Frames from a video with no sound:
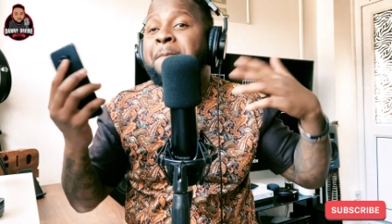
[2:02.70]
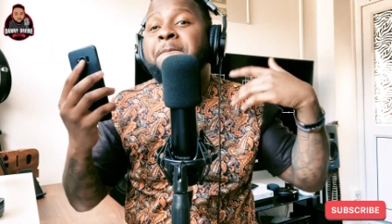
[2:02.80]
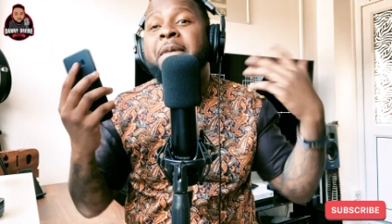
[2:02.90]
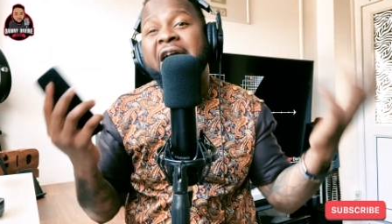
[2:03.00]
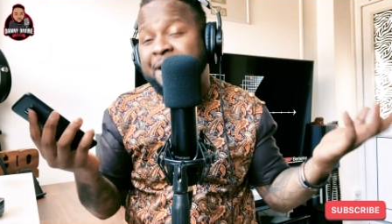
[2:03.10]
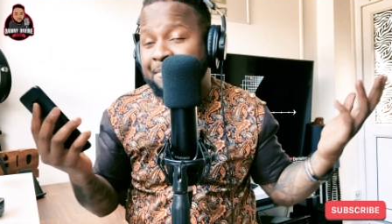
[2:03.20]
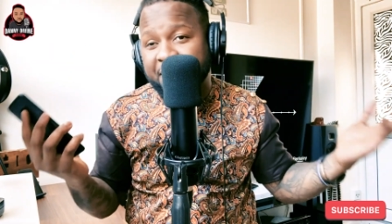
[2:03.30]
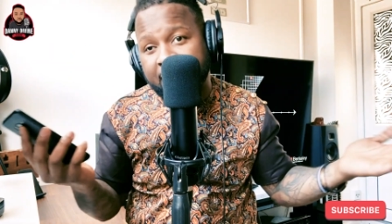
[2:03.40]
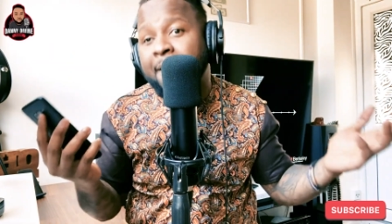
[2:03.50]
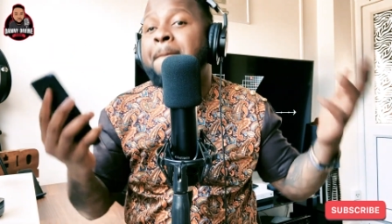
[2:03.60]

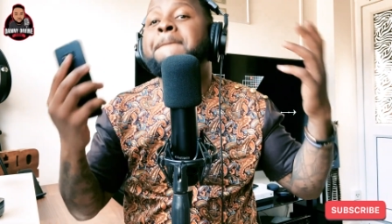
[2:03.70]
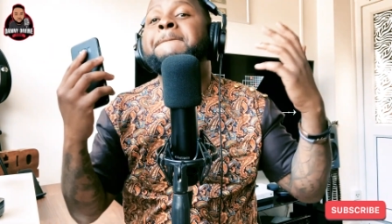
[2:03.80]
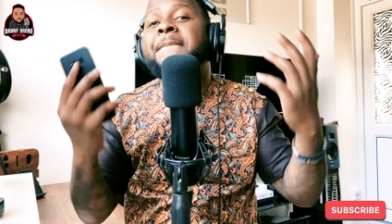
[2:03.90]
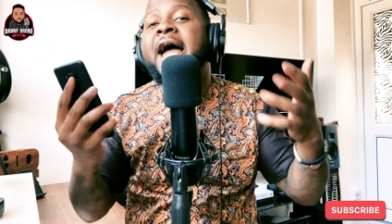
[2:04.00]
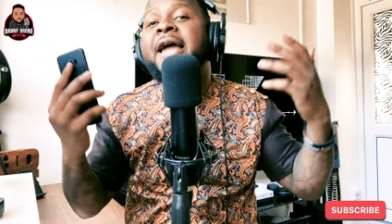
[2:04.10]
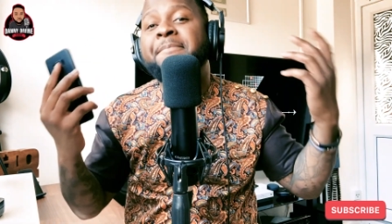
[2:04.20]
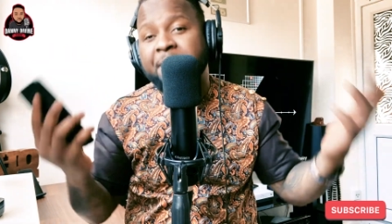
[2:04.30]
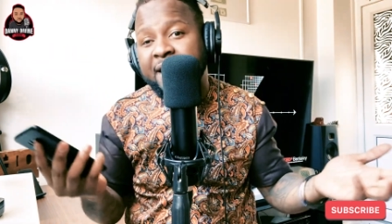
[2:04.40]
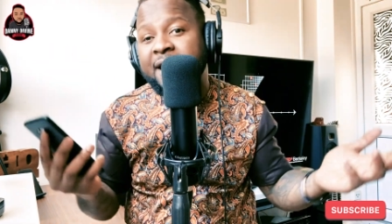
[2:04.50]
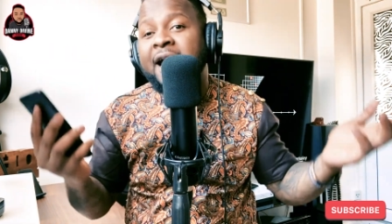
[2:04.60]
maybe,
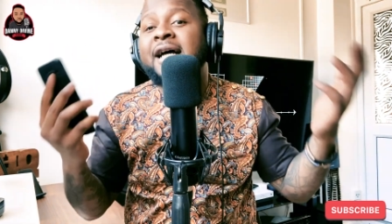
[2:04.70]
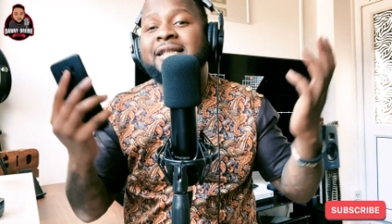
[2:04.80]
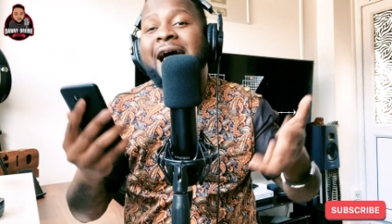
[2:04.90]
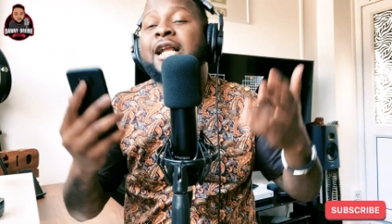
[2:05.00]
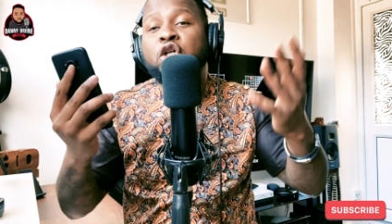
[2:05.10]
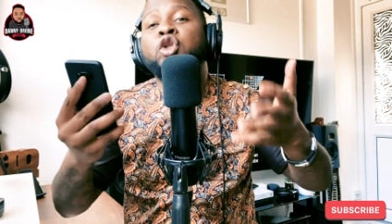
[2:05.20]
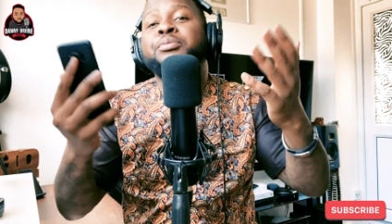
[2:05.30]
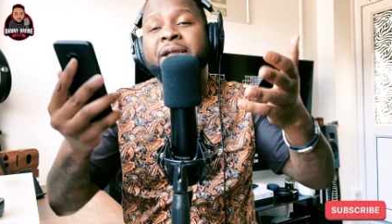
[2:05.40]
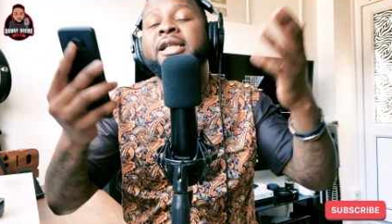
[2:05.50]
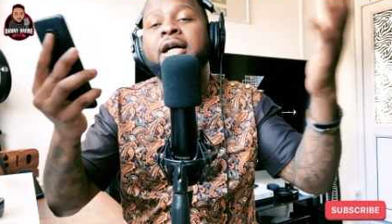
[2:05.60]
maybe that could
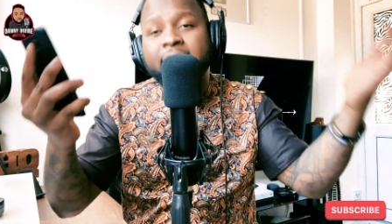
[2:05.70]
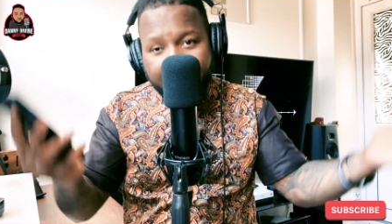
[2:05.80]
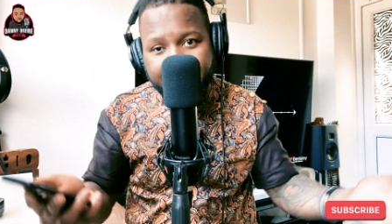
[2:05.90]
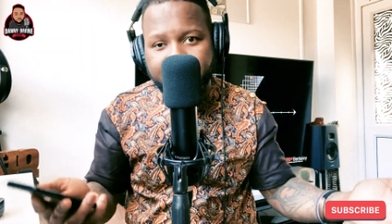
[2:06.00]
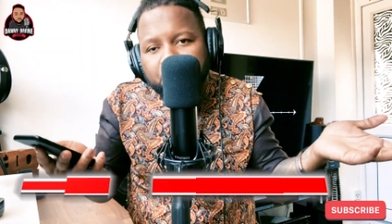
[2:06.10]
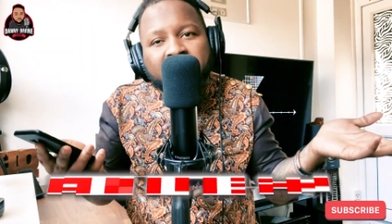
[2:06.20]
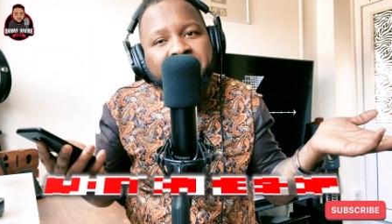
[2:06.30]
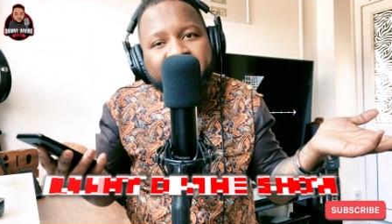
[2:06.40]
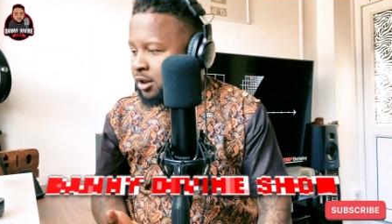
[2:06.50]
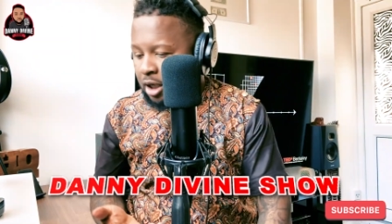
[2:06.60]
be the case,
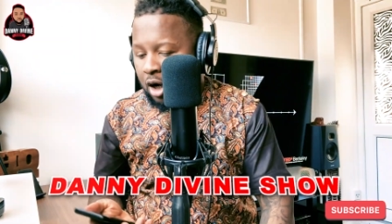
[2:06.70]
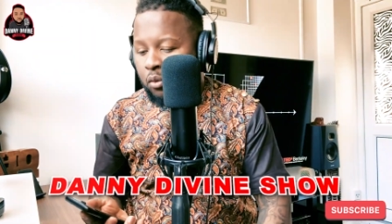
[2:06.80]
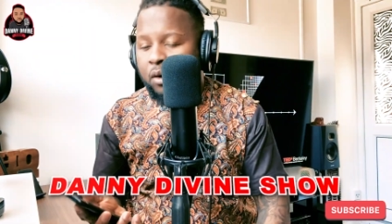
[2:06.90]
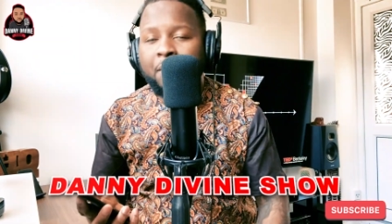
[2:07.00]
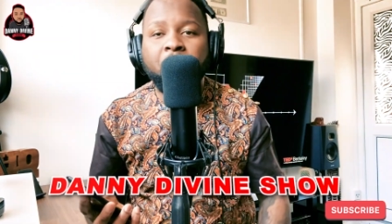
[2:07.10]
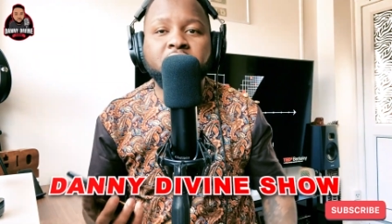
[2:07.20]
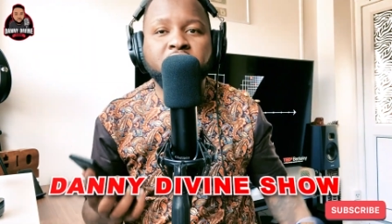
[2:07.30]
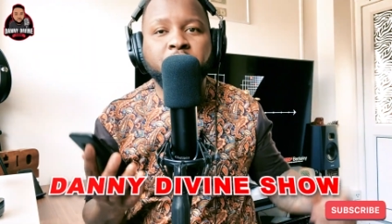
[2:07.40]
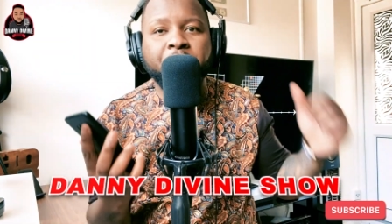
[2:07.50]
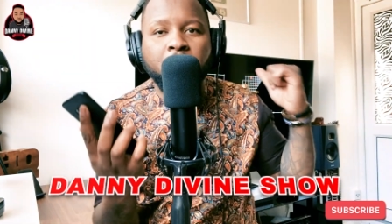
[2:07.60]
maybe. So what I'm going
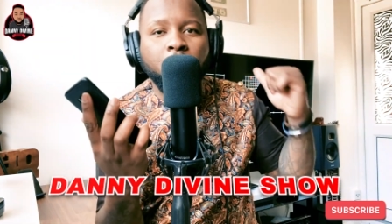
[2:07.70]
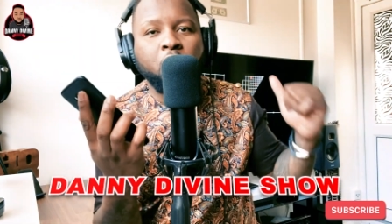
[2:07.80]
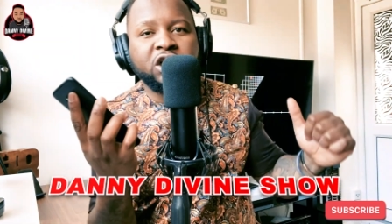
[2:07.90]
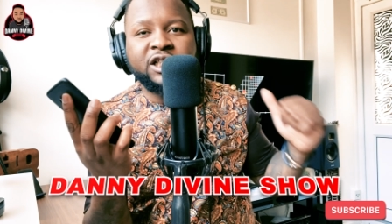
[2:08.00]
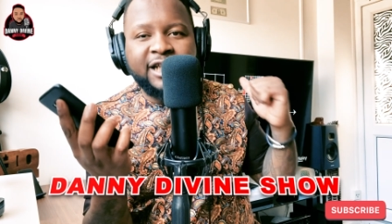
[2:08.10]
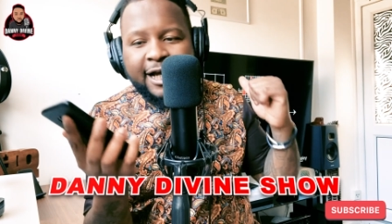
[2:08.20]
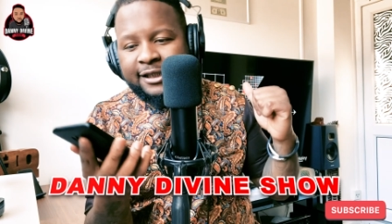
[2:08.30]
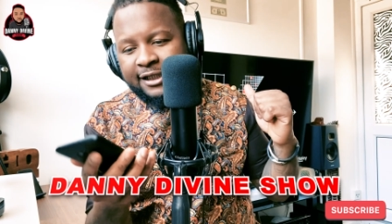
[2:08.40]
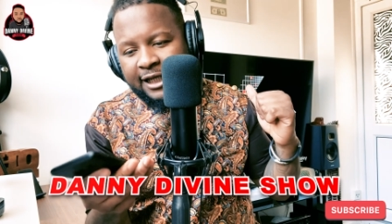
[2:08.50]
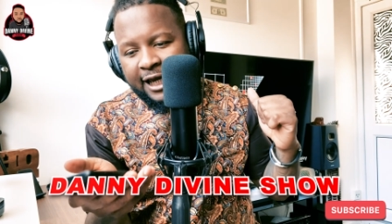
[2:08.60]
to do, we're going to watch TED
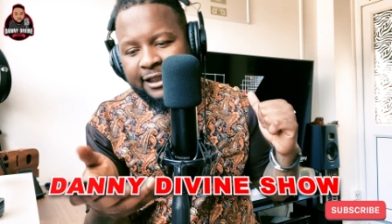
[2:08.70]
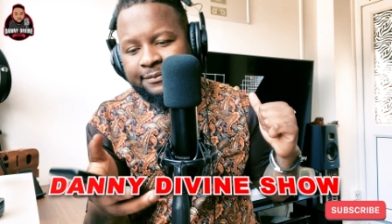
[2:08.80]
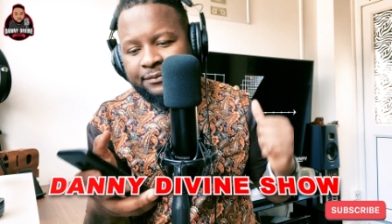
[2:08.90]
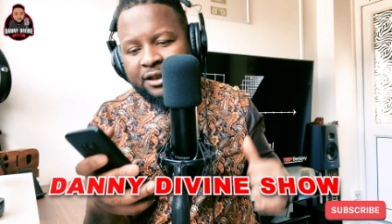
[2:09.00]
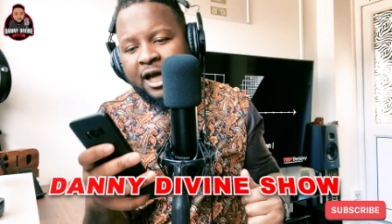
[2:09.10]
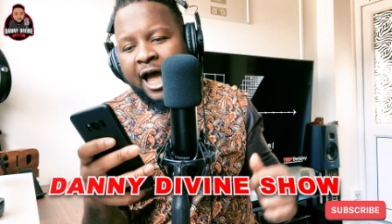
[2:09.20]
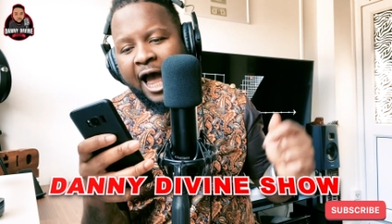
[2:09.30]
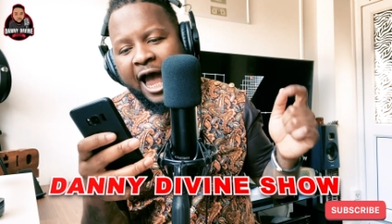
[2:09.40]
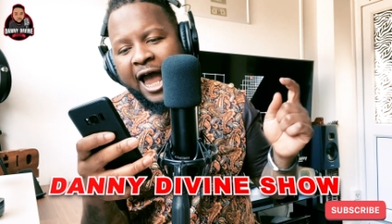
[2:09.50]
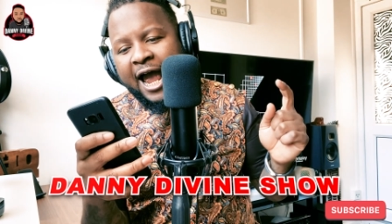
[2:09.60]
today.
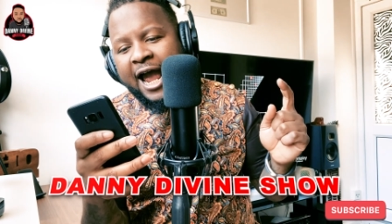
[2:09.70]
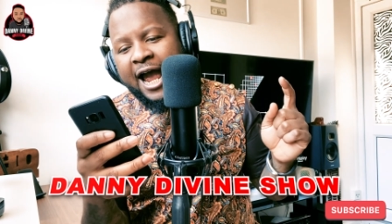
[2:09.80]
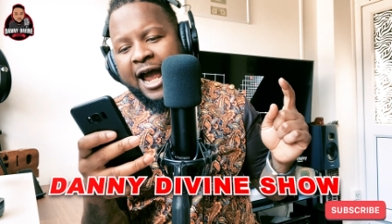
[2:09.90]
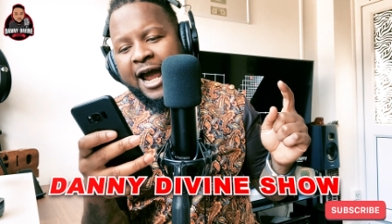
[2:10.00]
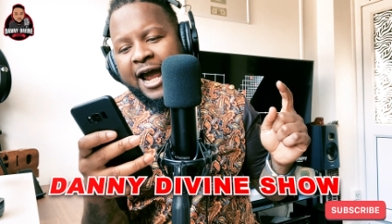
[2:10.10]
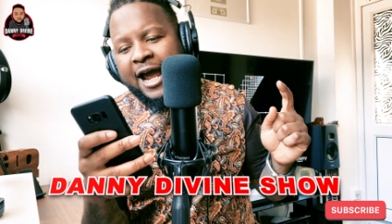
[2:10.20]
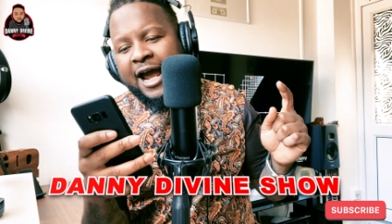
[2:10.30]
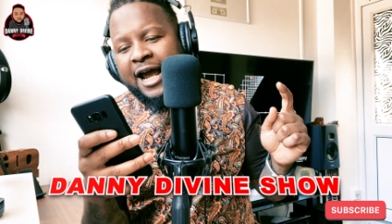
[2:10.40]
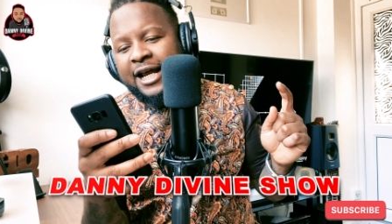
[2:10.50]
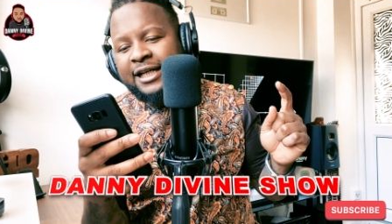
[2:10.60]

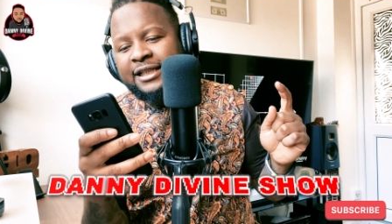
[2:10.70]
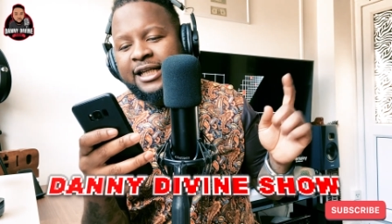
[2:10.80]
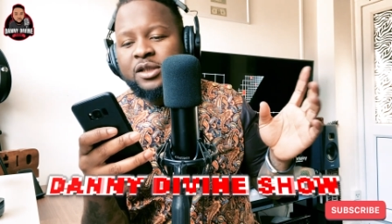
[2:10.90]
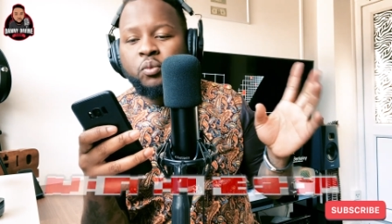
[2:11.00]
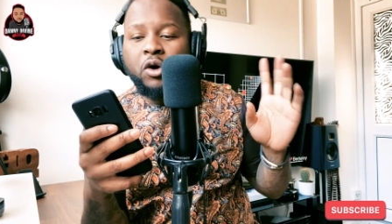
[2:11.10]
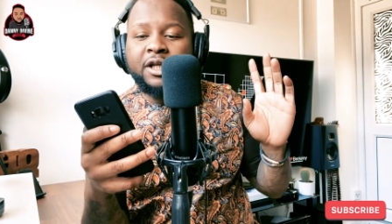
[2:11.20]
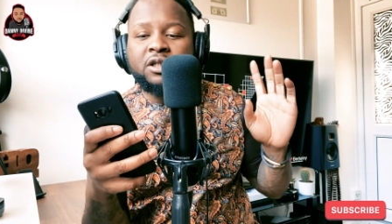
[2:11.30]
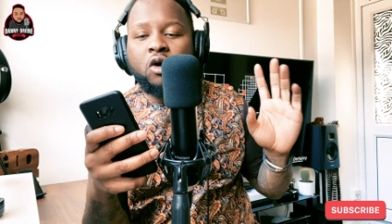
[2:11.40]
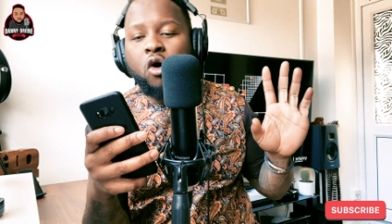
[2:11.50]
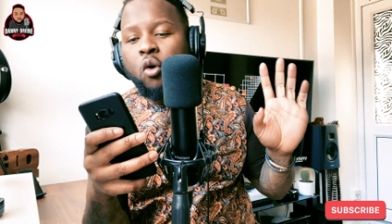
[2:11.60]
And this one is
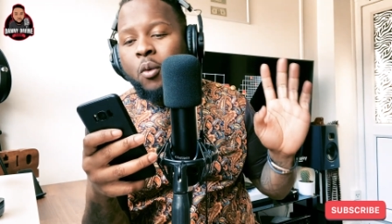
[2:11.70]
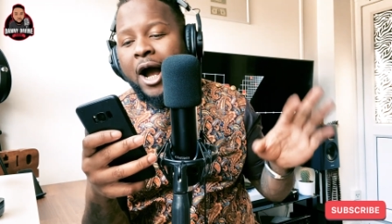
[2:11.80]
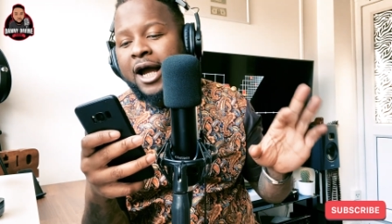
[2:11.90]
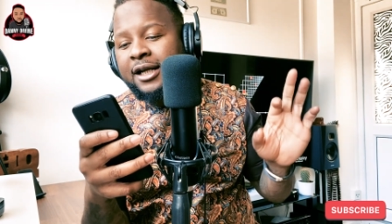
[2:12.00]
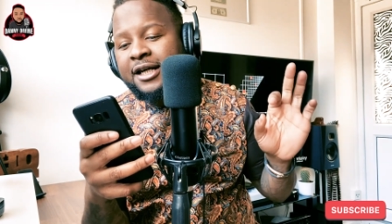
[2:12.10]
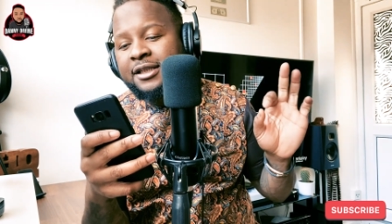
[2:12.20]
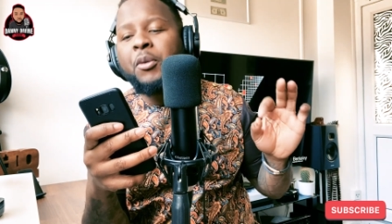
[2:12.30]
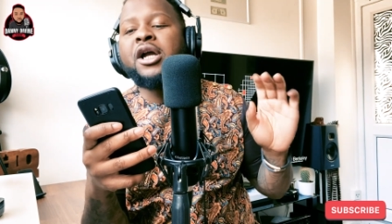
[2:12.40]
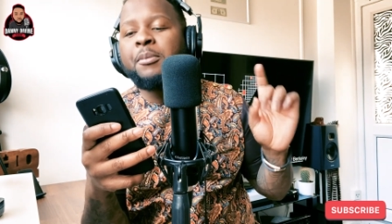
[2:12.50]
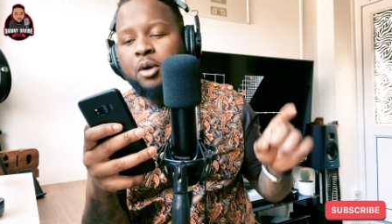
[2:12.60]
called Wireless
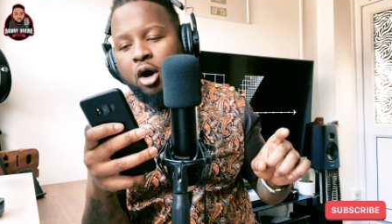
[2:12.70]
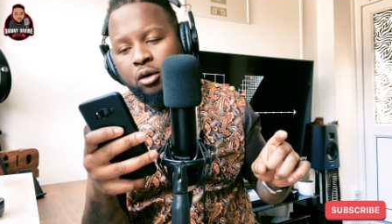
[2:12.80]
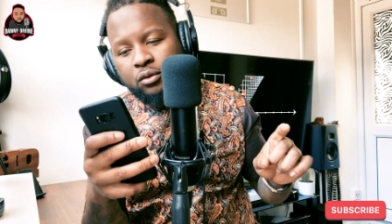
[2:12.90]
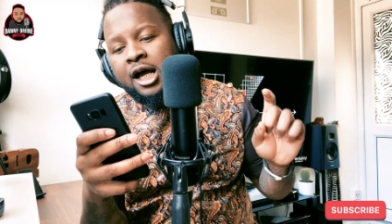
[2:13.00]
Wake Up Call.